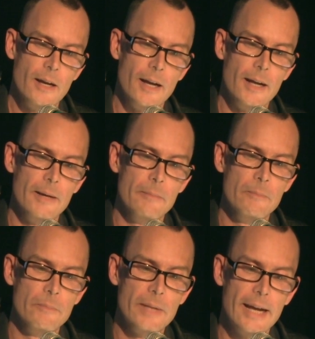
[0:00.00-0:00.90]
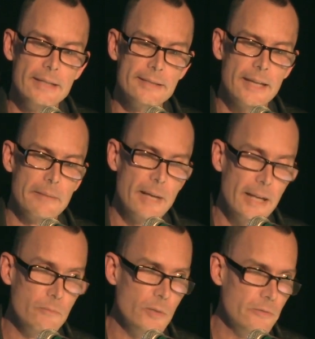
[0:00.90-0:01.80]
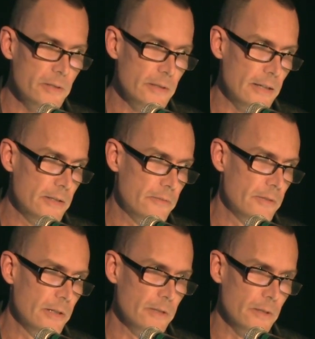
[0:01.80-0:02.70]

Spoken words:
As gay men, we feel that's very,